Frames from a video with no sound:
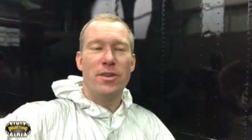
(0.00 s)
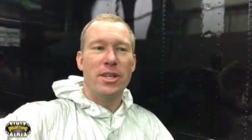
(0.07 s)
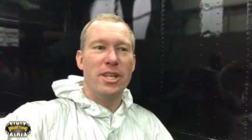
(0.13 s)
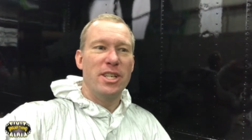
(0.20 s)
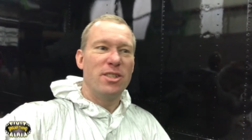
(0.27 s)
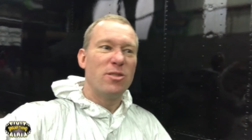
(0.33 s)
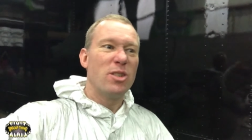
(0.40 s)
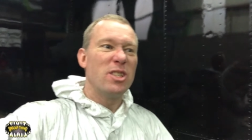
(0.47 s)
and
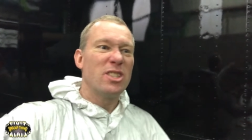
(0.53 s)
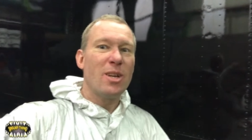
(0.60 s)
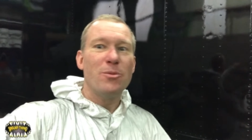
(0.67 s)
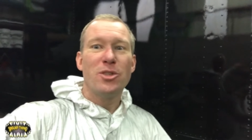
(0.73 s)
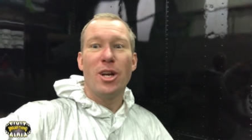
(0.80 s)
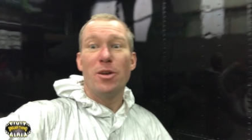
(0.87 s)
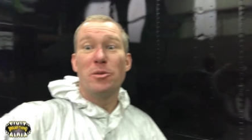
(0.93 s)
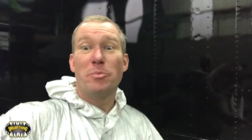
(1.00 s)

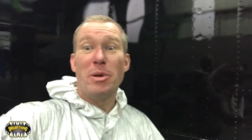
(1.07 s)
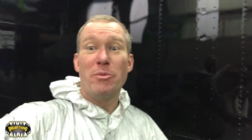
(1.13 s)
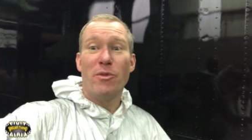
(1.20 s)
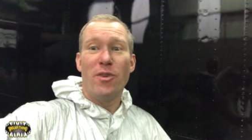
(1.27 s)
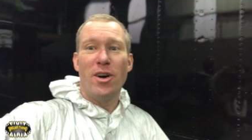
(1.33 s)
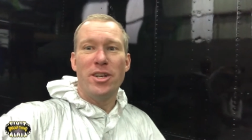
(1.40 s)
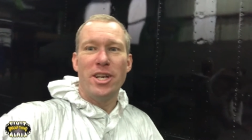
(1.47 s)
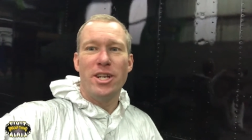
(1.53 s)
sometimes people
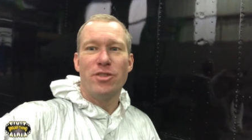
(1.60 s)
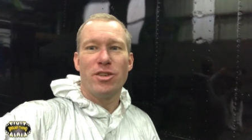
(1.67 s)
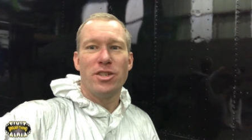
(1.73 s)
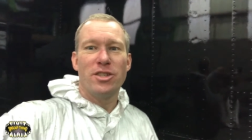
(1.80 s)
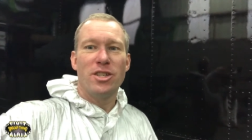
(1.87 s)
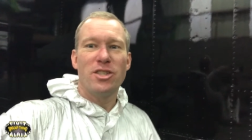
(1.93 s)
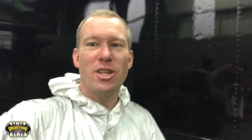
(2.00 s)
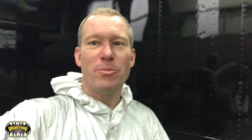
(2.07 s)
find it
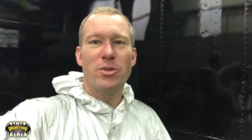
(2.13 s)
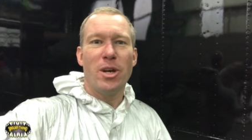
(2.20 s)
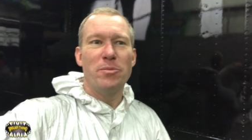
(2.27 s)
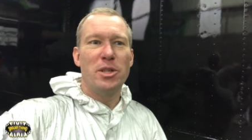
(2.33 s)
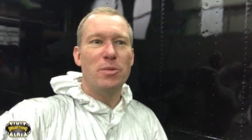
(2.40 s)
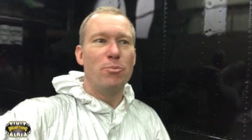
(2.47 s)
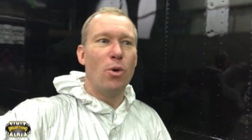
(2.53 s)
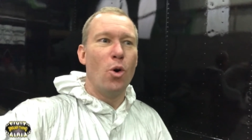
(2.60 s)
interesting, sometimes
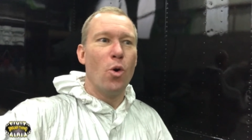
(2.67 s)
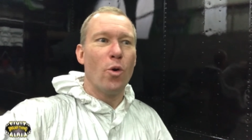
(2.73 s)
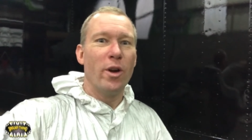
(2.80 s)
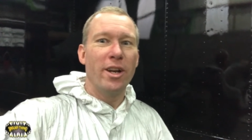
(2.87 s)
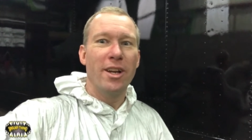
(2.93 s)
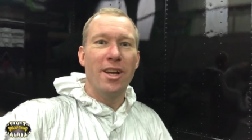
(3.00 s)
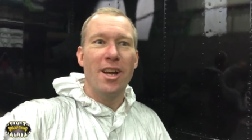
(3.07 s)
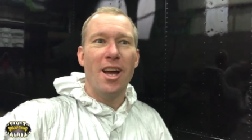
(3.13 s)
it's boring,